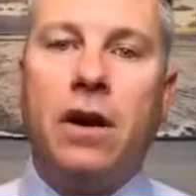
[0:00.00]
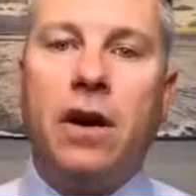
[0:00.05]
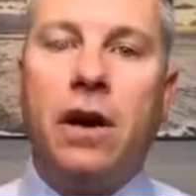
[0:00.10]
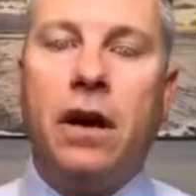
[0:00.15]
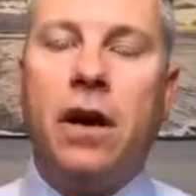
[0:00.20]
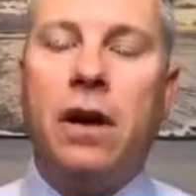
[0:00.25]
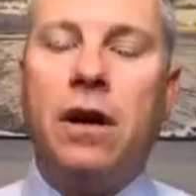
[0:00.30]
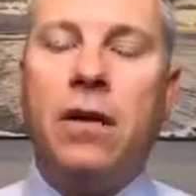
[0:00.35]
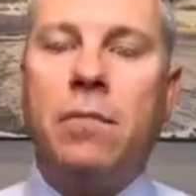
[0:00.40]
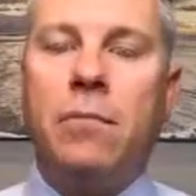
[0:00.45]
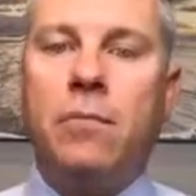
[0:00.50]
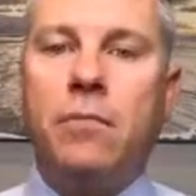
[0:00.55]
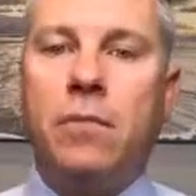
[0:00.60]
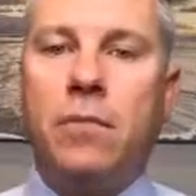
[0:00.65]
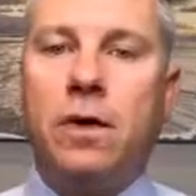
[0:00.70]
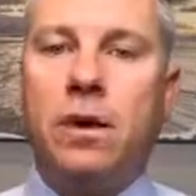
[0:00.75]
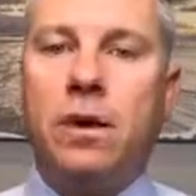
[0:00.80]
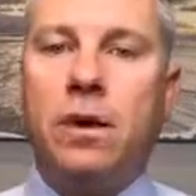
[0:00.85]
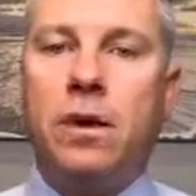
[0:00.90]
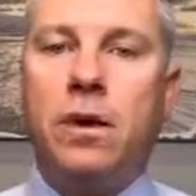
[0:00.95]

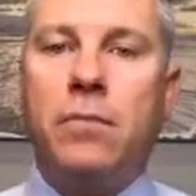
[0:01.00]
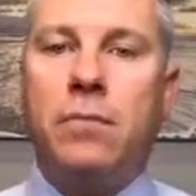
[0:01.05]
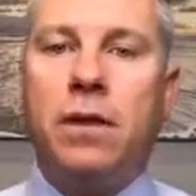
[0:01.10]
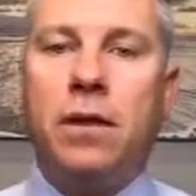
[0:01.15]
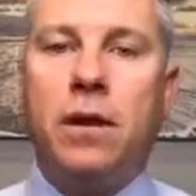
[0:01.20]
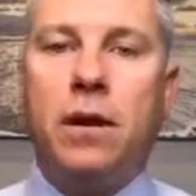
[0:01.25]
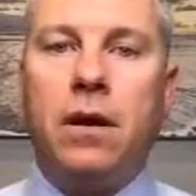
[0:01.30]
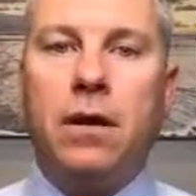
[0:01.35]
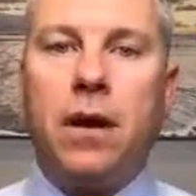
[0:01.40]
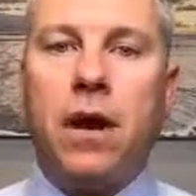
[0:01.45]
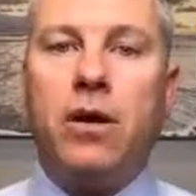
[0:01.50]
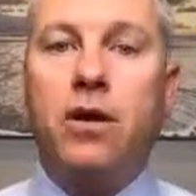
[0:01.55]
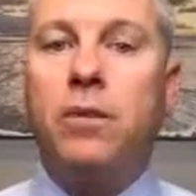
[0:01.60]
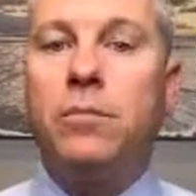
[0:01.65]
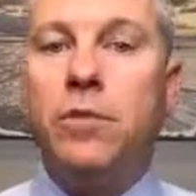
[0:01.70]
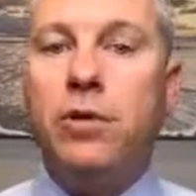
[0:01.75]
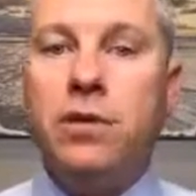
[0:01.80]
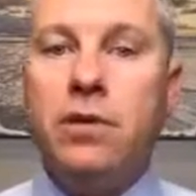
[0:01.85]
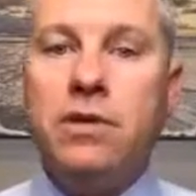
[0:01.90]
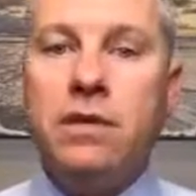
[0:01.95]

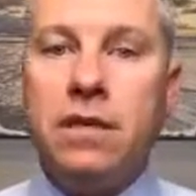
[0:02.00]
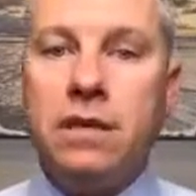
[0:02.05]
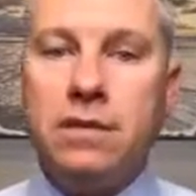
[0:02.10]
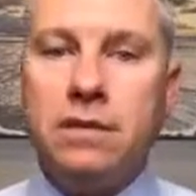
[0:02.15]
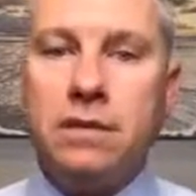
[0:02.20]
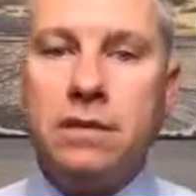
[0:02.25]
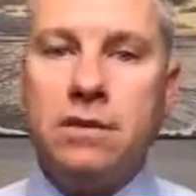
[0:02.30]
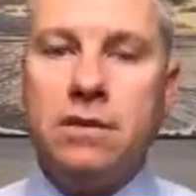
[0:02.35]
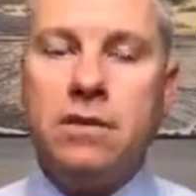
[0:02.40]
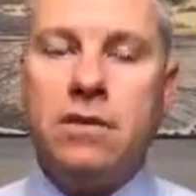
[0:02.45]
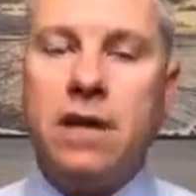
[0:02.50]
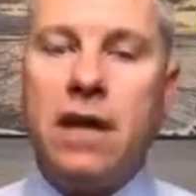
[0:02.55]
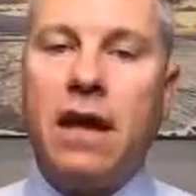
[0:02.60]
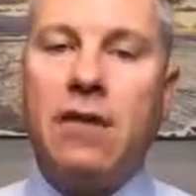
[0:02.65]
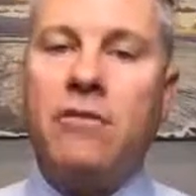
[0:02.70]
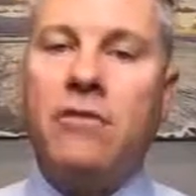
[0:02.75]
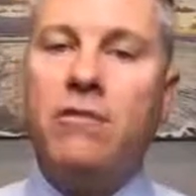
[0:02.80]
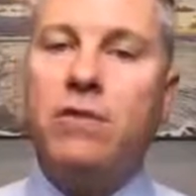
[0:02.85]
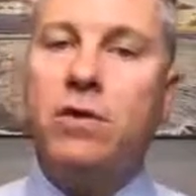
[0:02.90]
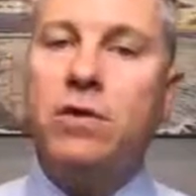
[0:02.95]
autoimmune diseases? Do they
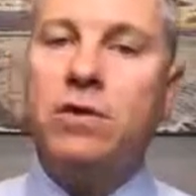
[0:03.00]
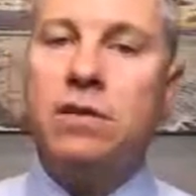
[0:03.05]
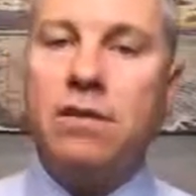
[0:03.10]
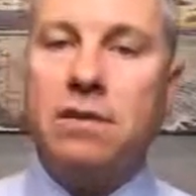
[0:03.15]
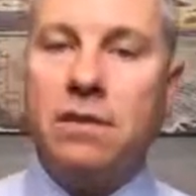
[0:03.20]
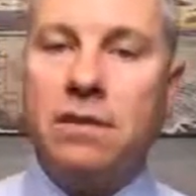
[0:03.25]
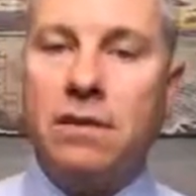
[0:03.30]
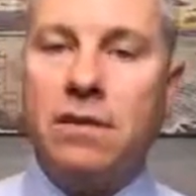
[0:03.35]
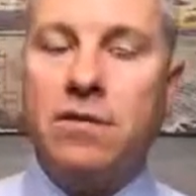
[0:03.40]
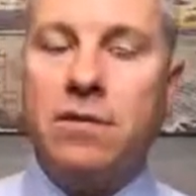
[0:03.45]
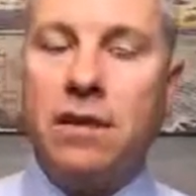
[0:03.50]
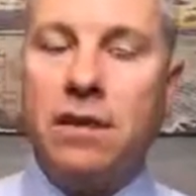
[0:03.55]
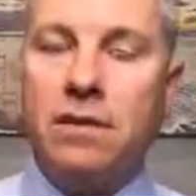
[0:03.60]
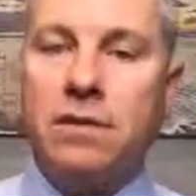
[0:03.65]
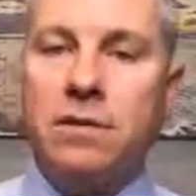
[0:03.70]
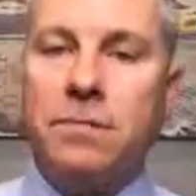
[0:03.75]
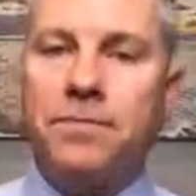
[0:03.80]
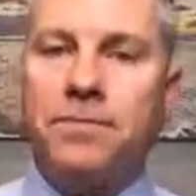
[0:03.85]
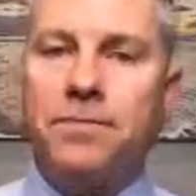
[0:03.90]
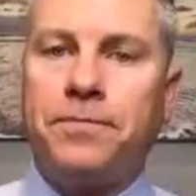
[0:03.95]
have food
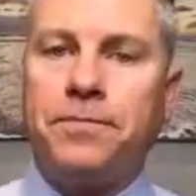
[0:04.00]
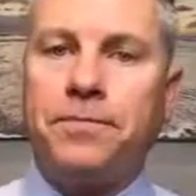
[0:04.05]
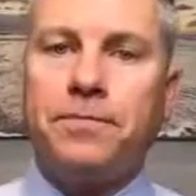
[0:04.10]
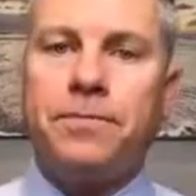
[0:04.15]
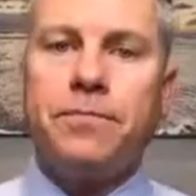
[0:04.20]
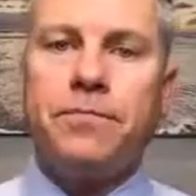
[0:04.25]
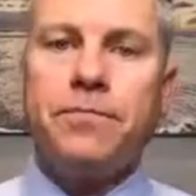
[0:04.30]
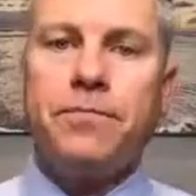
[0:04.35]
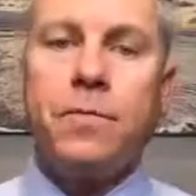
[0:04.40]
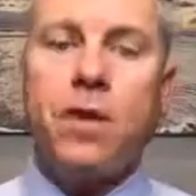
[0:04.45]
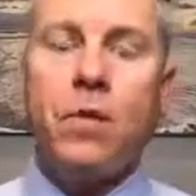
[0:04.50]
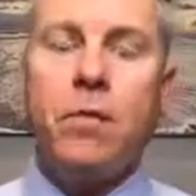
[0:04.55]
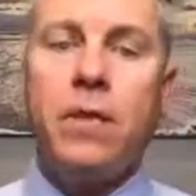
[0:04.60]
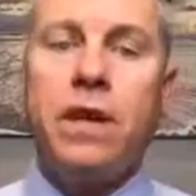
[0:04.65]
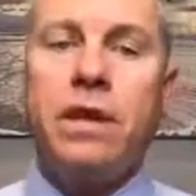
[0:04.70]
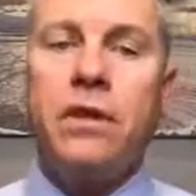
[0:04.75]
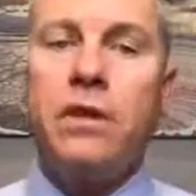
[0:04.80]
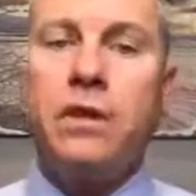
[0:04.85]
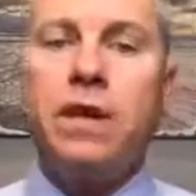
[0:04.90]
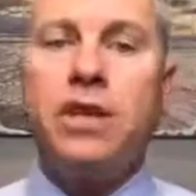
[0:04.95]
sensitivities? We
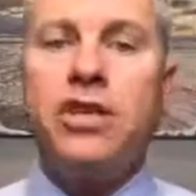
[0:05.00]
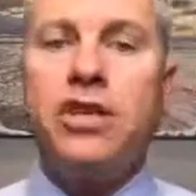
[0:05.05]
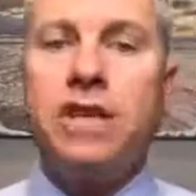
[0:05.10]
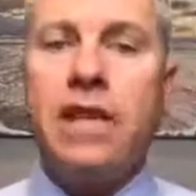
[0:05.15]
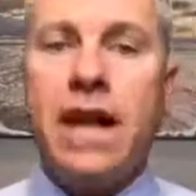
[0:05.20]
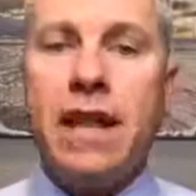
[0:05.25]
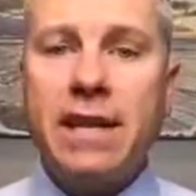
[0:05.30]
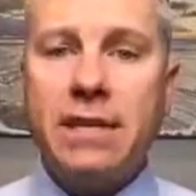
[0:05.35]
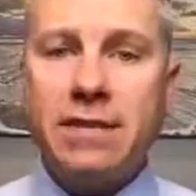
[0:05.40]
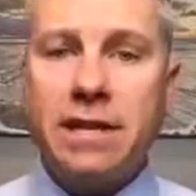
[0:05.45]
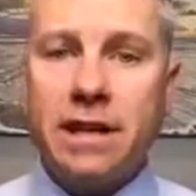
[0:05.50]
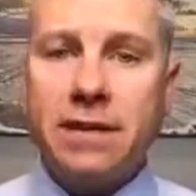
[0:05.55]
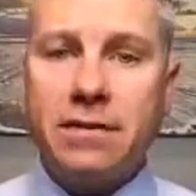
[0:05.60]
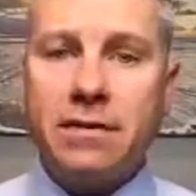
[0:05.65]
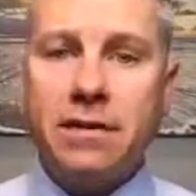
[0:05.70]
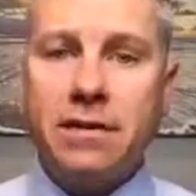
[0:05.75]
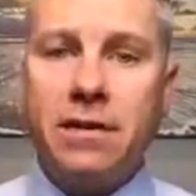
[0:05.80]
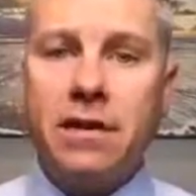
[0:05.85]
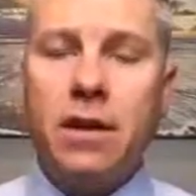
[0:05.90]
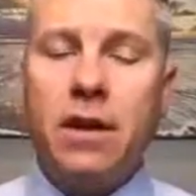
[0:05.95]
can look at genetic
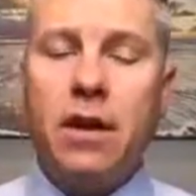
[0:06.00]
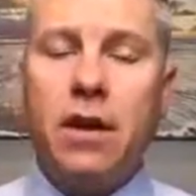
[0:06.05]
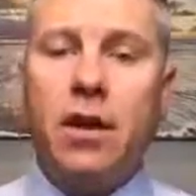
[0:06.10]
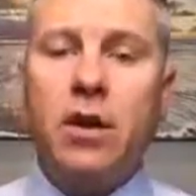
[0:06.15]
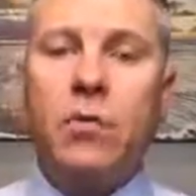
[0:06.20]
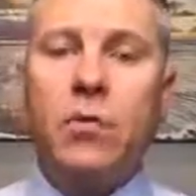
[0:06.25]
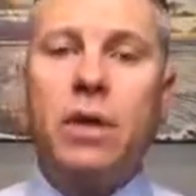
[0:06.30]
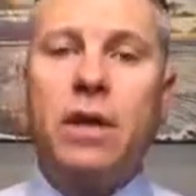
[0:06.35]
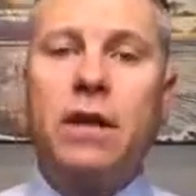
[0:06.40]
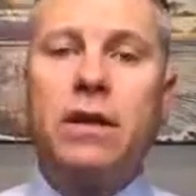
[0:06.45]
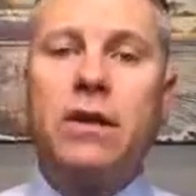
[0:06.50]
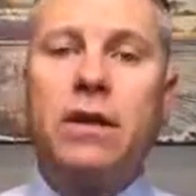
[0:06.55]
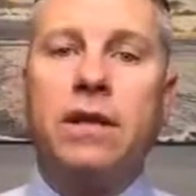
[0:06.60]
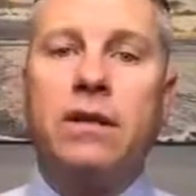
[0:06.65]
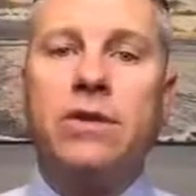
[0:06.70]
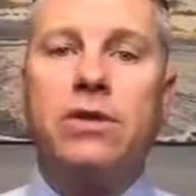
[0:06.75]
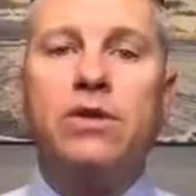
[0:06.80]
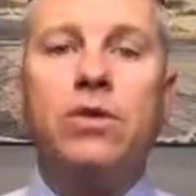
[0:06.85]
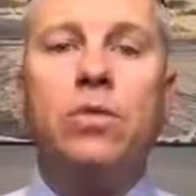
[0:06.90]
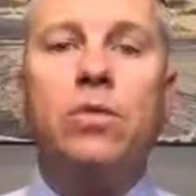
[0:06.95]
testing. We can look
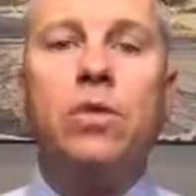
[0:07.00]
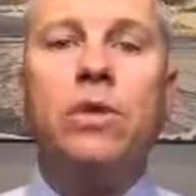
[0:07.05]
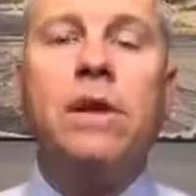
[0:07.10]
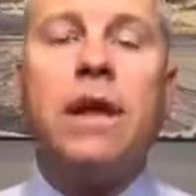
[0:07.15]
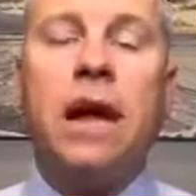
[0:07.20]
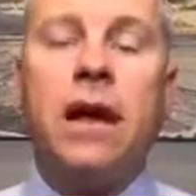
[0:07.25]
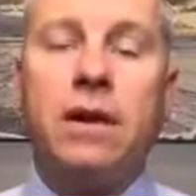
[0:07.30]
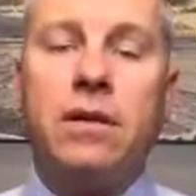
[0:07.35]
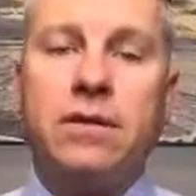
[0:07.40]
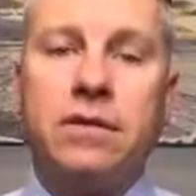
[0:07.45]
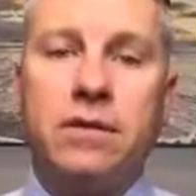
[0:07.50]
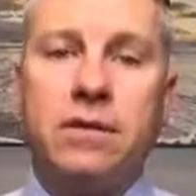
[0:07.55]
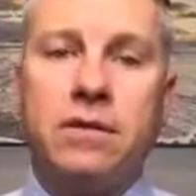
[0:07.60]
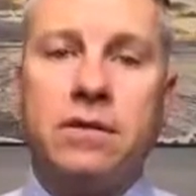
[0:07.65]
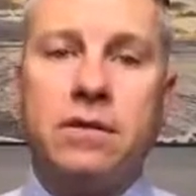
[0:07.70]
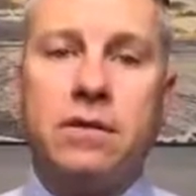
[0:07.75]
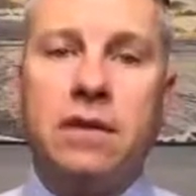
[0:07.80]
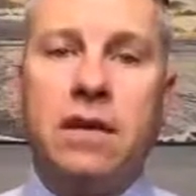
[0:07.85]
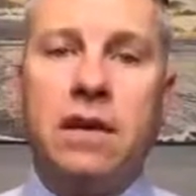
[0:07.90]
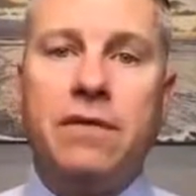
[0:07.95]
at stool analysis
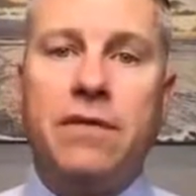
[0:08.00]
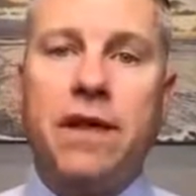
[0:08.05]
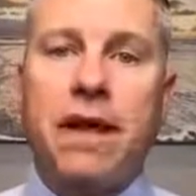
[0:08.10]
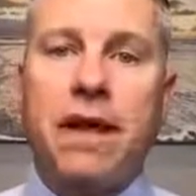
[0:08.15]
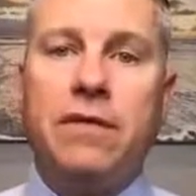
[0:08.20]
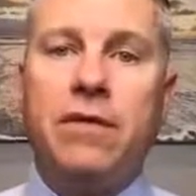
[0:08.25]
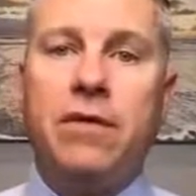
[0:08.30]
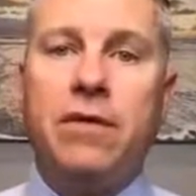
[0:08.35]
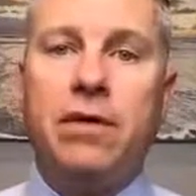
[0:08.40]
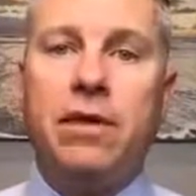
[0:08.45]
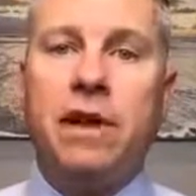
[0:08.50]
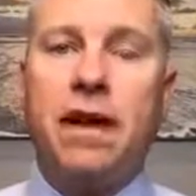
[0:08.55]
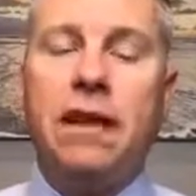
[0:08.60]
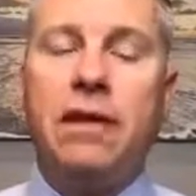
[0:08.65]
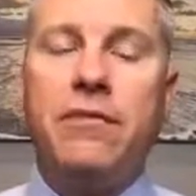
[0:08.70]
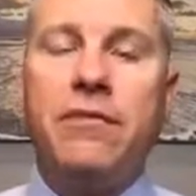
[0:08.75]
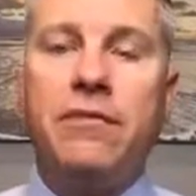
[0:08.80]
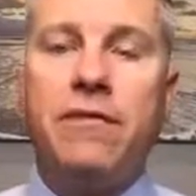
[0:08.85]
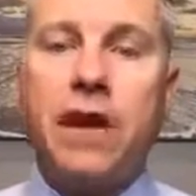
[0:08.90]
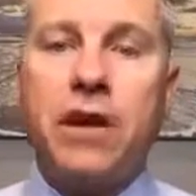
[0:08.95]
to see if they have underlying
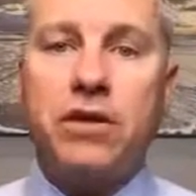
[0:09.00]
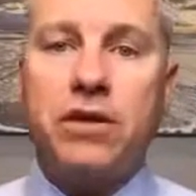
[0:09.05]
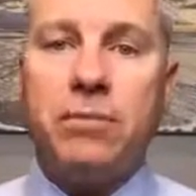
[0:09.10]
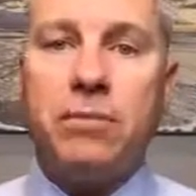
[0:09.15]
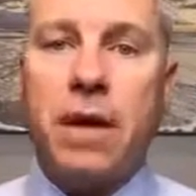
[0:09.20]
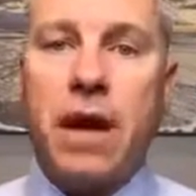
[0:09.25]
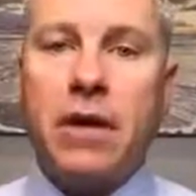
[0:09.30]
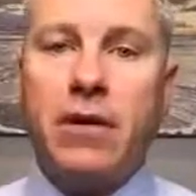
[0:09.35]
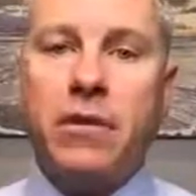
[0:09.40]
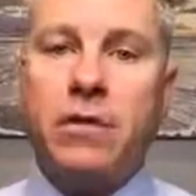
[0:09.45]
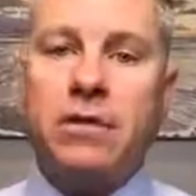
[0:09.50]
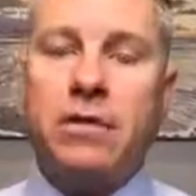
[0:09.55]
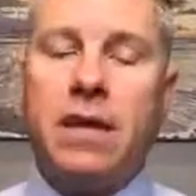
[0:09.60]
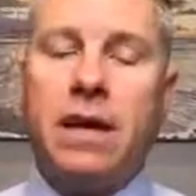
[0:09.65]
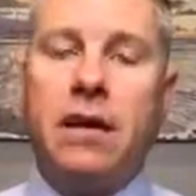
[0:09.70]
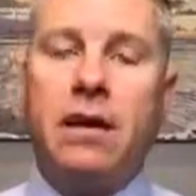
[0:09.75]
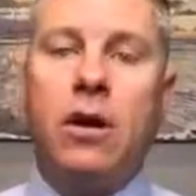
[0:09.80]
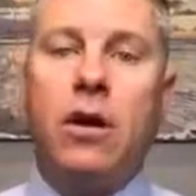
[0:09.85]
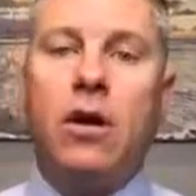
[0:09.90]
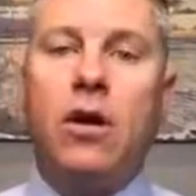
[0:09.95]
infection patterns
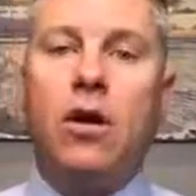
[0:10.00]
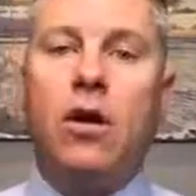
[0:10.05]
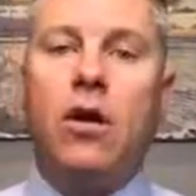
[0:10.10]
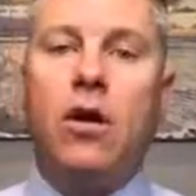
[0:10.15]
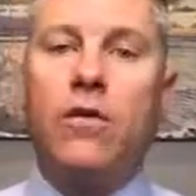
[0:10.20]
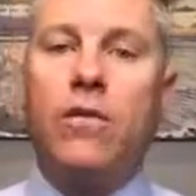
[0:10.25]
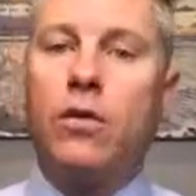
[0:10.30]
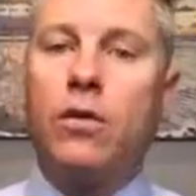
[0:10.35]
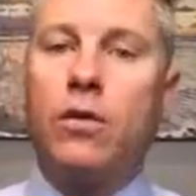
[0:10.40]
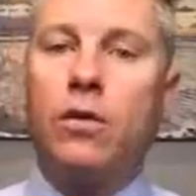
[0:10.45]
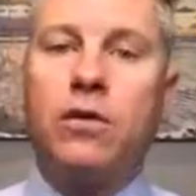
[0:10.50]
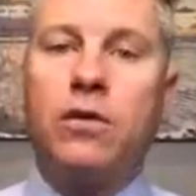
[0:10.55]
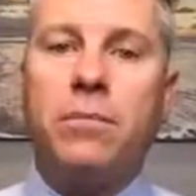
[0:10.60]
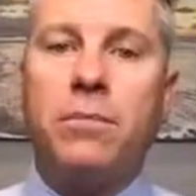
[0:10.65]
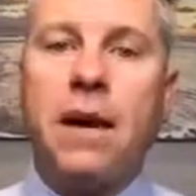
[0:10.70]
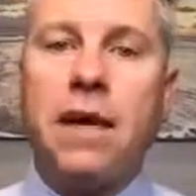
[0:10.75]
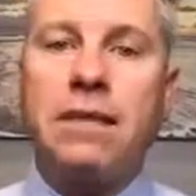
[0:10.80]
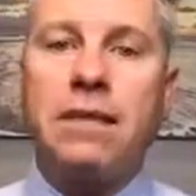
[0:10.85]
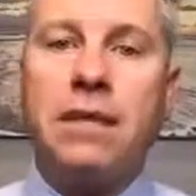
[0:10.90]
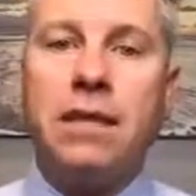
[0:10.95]
like overgrowth of
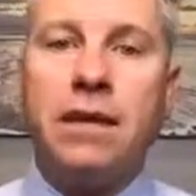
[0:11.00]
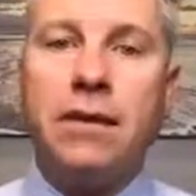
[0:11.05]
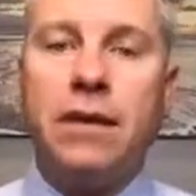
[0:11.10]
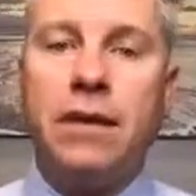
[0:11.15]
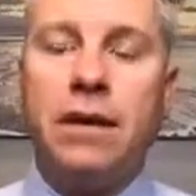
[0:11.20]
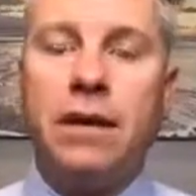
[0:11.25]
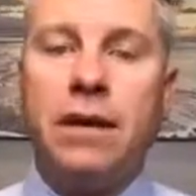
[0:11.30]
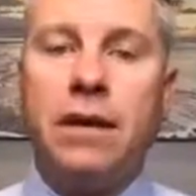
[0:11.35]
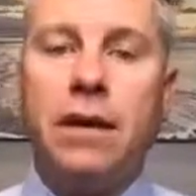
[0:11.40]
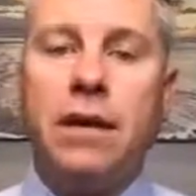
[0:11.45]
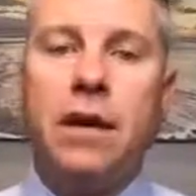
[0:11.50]
bacteria.